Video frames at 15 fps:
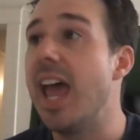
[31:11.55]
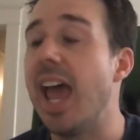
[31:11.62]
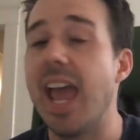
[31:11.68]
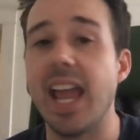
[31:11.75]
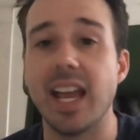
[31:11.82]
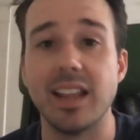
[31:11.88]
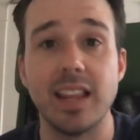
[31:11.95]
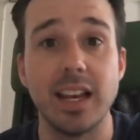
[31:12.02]

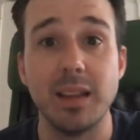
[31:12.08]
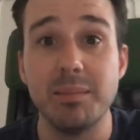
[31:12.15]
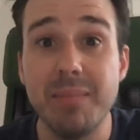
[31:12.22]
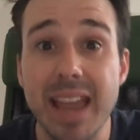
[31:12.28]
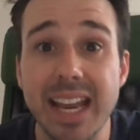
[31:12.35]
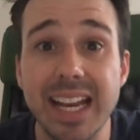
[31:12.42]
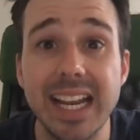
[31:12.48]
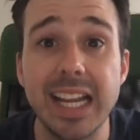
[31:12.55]
And then he
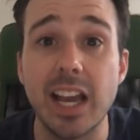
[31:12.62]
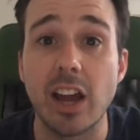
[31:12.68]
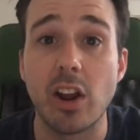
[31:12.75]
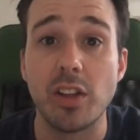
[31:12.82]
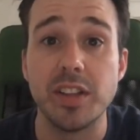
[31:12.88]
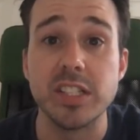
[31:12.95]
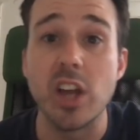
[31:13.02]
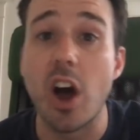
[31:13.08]
made it. He got all
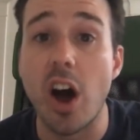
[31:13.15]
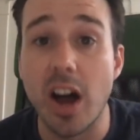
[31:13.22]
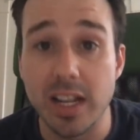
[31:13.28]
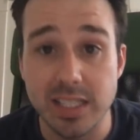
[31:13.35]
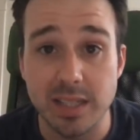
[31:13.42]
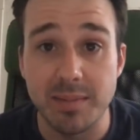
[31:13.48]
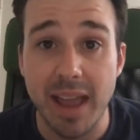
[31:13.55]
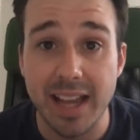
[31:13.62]
these
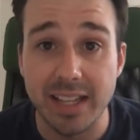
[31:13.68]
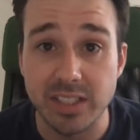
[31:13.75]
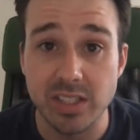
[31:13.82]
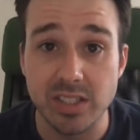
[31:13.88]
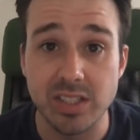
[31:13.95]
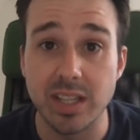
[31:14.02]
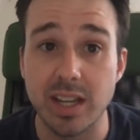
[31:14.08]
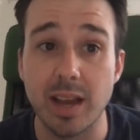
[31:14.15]
awesome
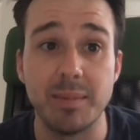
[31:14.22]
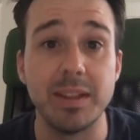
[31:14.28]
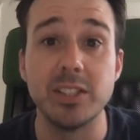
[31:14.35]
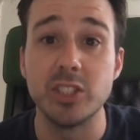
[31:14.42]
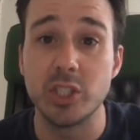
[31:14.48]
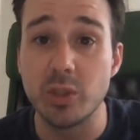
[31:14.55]
actors to come in.